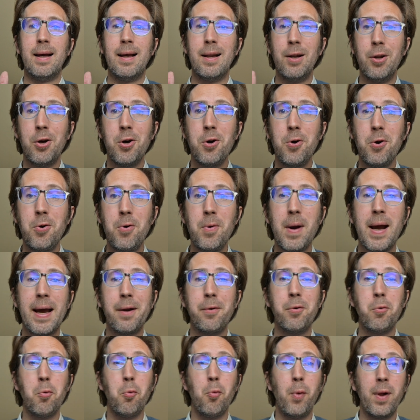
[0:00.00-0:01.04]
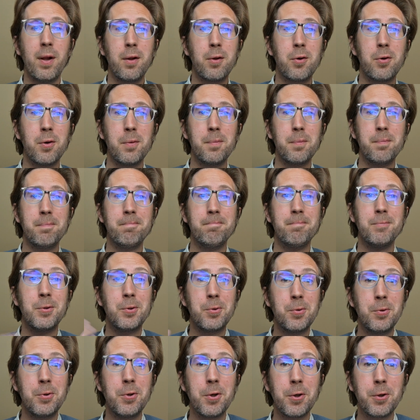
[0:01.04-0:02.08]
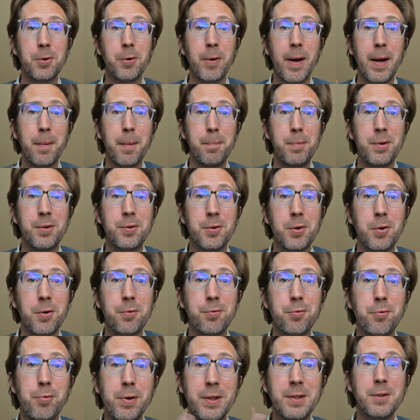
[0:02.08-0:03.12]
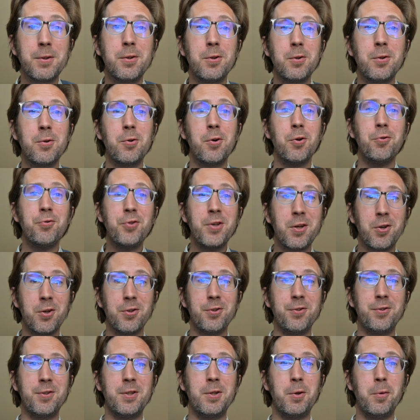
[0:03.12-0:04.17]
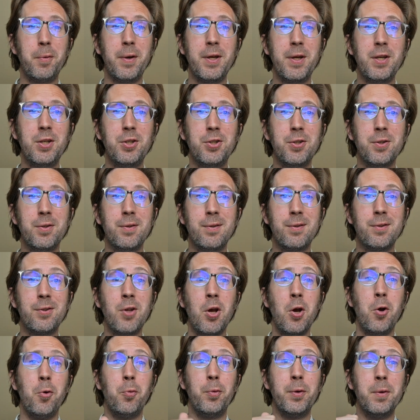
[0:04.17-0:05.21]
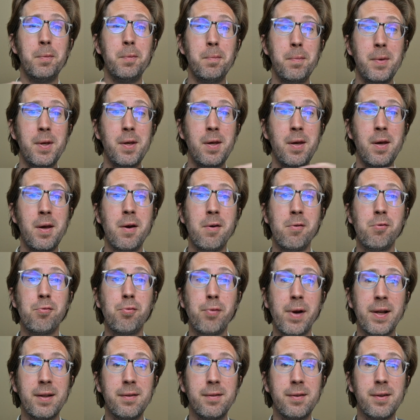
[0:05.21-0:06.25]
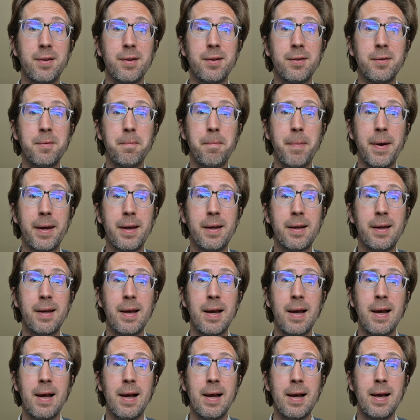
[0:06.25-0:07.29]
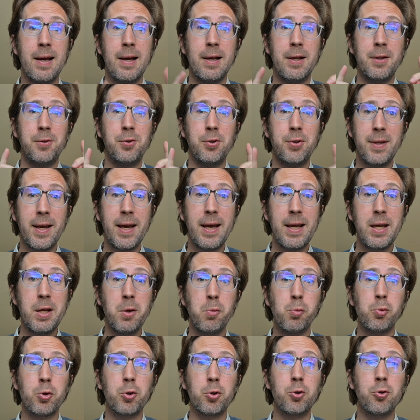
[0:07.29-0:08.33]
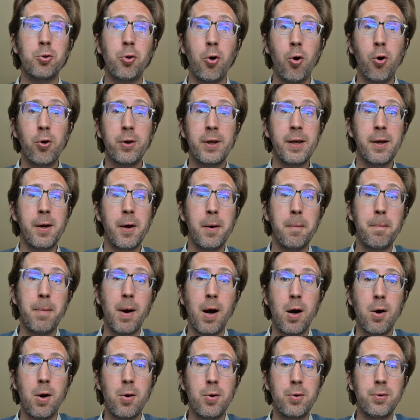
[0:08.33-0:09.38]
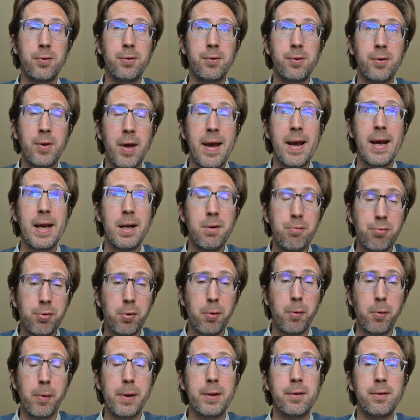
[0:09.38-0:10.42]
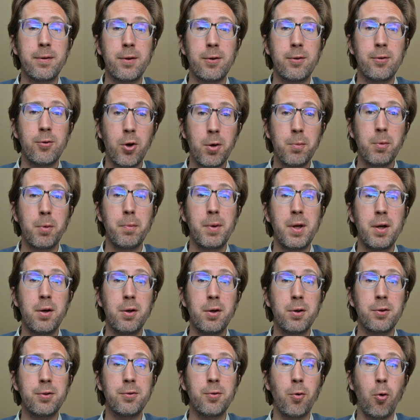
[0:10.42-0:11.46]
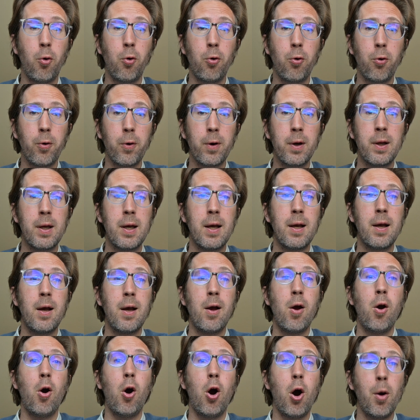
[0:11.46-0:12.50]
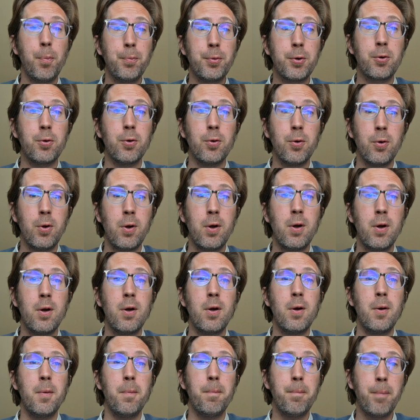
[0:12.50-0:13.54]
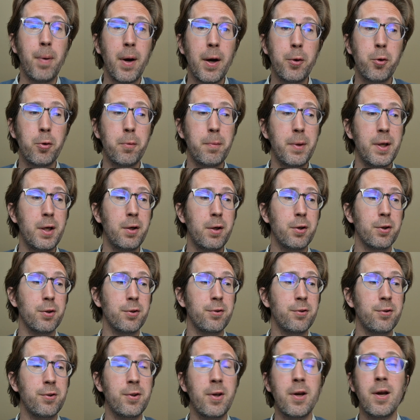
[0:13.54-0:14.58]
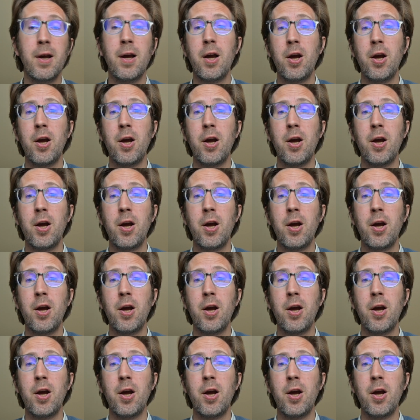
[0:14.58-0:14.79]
Hello and welcome to another episode of Critical Coffee Considerations with me, Francis Peck. Today we're talking about infrared thermometers or optical pyrometers,